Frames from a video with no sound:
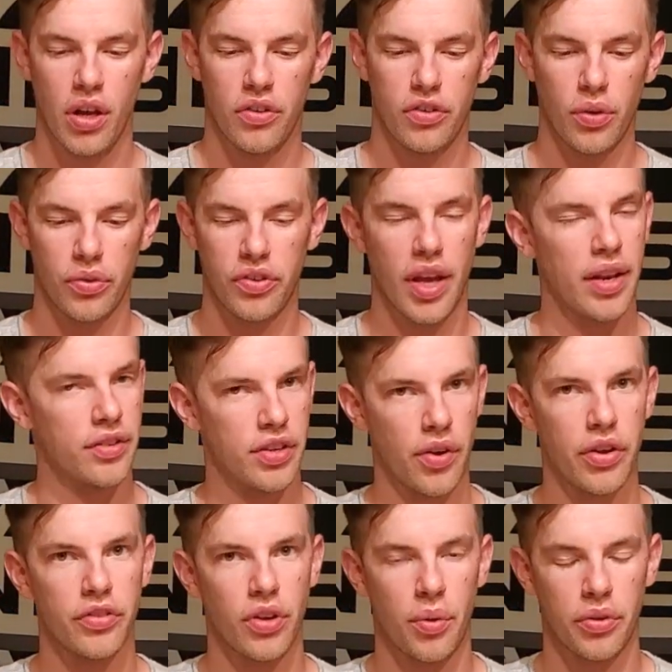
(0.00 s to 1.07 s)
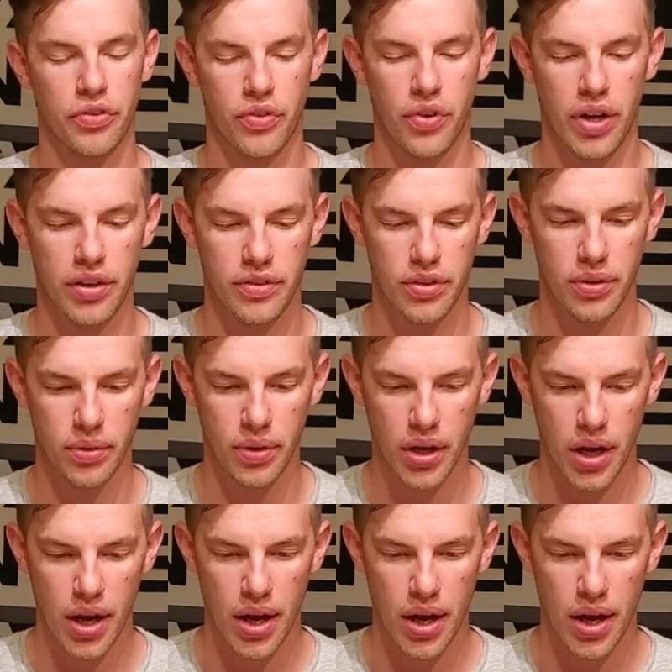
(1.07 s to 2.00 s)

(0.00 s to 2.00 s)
So sanitary is always great too.